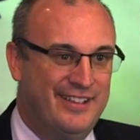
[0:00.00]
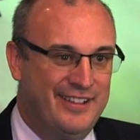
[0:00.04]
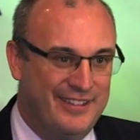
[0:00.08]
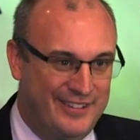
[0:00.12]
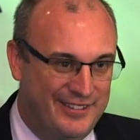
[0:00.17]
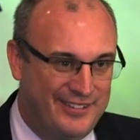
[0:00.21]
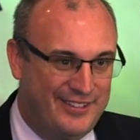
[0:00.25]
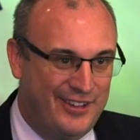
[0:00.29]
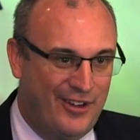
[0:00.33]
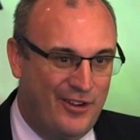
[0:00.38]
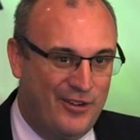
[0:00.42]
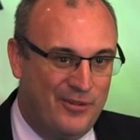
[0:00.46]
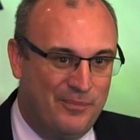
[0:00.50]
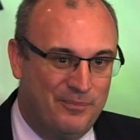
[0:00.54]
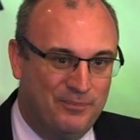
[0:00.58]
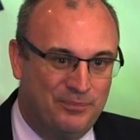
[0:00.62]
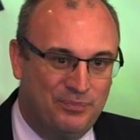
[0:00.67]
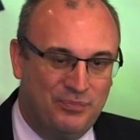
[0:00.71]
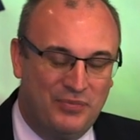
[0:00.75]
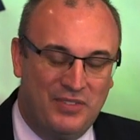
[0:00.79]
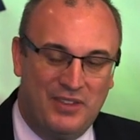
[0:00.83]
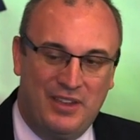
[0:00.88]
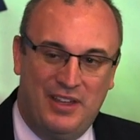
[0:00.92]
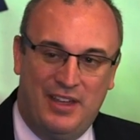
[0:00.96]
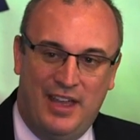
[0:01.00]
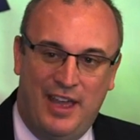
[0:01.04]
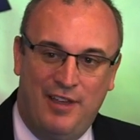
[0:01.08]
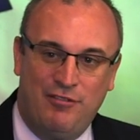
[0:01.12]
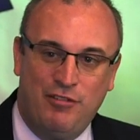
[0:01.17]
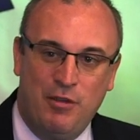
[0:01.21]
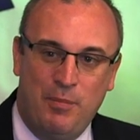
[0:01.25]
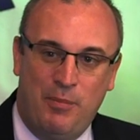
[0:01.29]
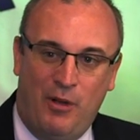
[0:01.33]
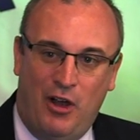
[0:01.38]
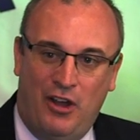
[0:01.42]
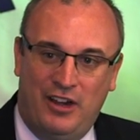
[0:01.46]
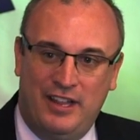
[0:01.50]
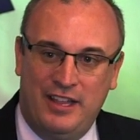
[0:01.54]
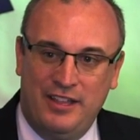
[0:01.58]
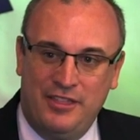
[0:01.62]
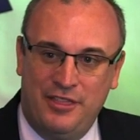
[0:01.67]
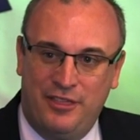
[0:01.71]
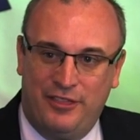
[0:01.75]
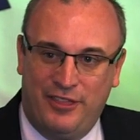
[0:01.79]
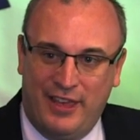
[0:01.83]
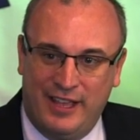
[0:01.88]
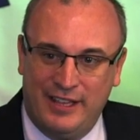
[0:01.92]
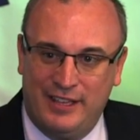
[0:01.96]
So, everybody,
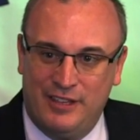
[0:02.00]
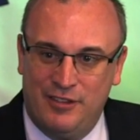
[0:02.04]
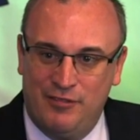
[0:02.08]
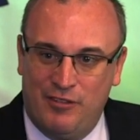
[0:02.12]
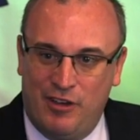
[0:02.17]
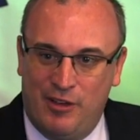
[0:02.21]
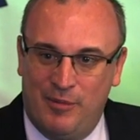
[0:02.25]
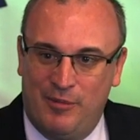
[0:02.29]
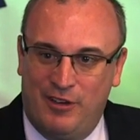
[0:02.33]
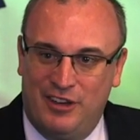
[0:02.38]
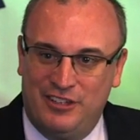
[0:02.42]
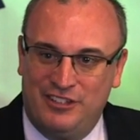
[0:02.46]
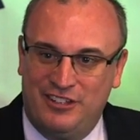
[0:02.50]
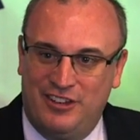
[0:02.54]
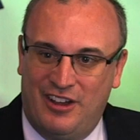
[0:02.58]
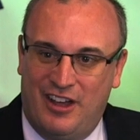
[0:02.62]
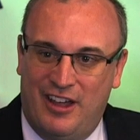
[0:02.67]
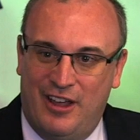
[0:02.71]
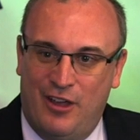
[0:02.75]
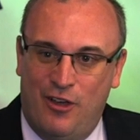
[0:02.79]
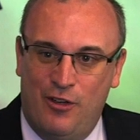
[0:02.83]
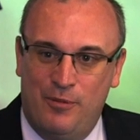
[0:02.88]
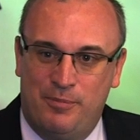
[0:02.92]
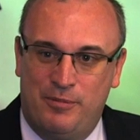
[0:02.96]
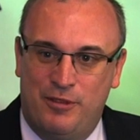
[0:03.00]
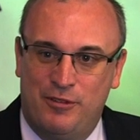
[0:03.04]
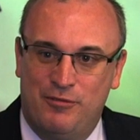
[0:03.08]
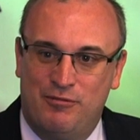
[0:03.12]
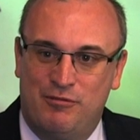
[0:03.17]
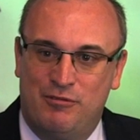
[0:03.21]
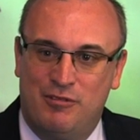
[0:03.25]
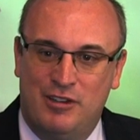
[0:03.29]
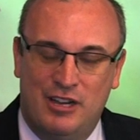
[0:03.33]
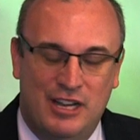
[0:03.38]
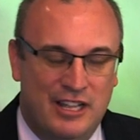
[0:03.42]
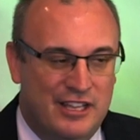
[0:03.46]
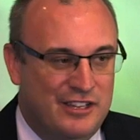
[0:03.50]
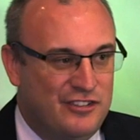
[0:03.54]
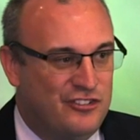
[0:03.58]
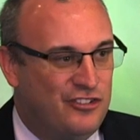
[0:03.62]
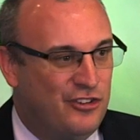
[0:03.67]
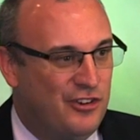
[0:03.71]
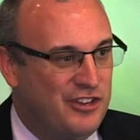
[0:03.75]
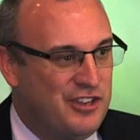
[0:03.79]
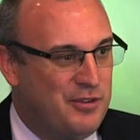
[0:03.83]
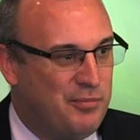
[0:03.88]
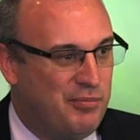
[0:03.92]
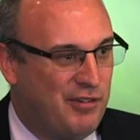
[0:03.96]
thank you very much. I hope you really
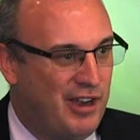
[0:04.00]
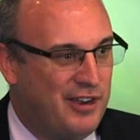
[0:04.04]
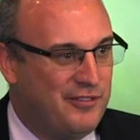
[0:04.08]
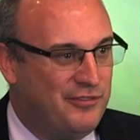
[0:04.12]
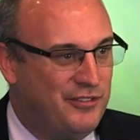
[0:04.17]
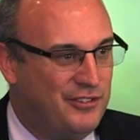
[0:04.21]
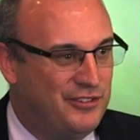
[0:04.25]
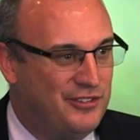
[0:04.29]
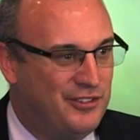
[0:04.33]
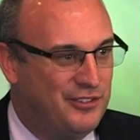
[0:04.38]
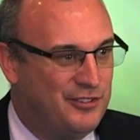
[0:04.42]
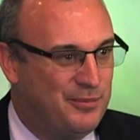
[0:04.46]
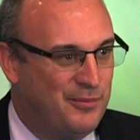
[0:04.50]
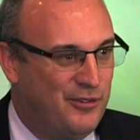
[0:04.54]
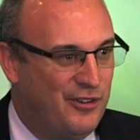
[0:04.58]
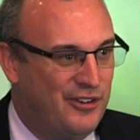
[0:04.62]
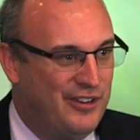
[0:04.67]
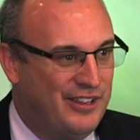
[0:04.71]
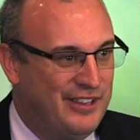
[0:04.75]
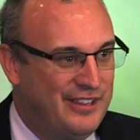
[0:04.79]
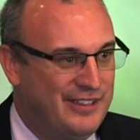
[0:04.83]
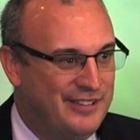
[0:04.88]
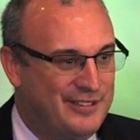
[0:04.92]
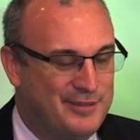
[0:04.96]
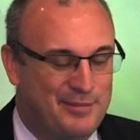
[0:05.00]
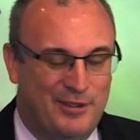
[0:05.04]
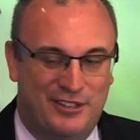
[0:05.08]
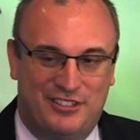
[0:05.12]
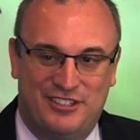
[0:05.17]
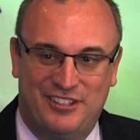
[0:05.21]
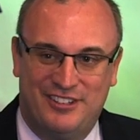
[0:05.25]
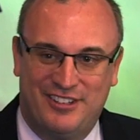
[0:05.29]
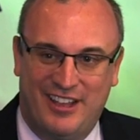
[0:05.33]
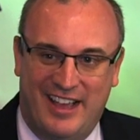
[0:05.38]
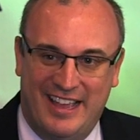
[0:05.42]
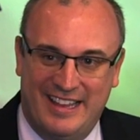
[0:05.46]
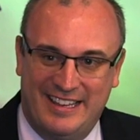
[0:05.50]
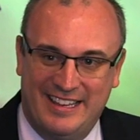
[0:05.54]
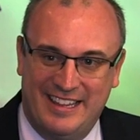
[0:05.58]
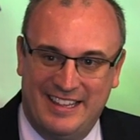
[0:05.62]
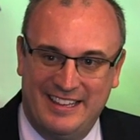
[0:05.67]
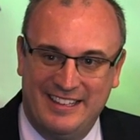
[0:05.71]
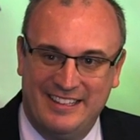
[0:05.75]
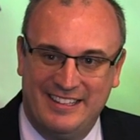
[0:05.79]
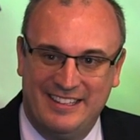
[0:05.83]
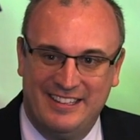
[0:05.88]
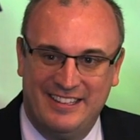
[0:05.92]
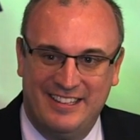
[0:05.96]
enjoyed your breakfast this morning as much as I
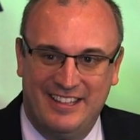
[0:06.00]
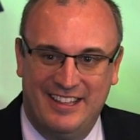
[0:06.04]
did.